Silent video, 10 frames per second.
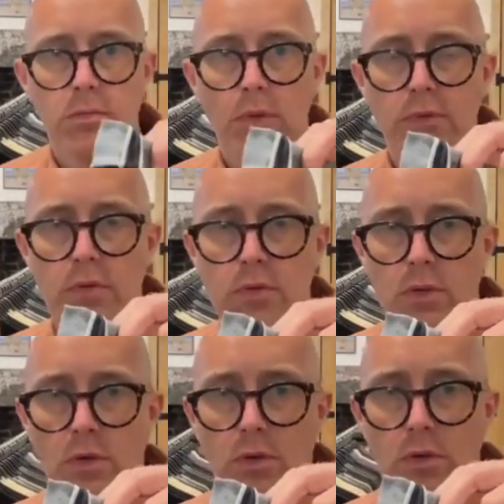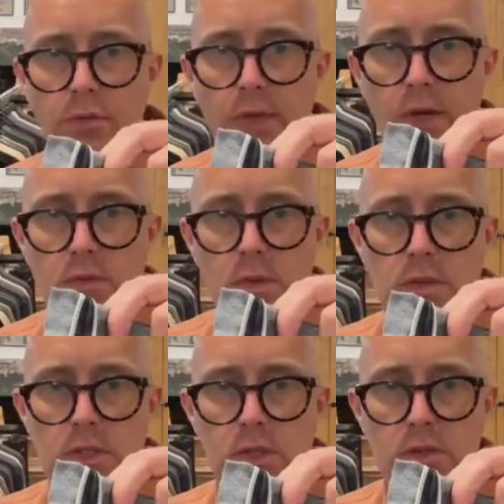But they've also thought of that as well,
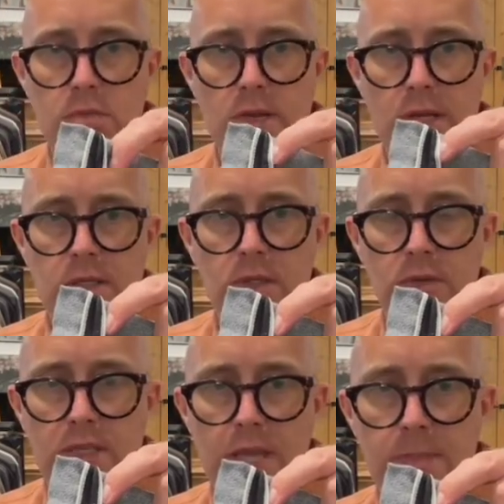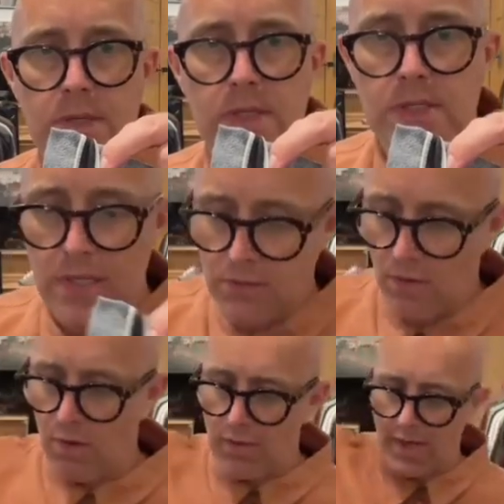so you've got some nice little taping detail
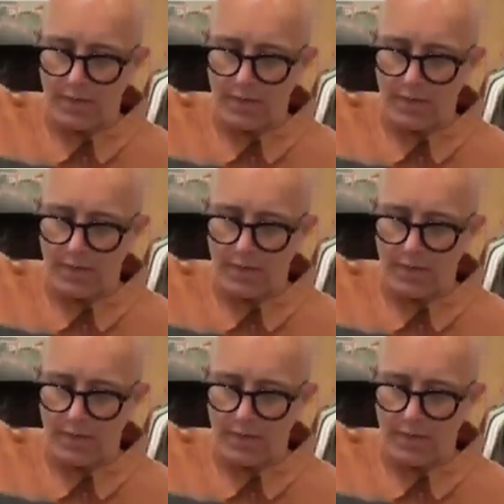on that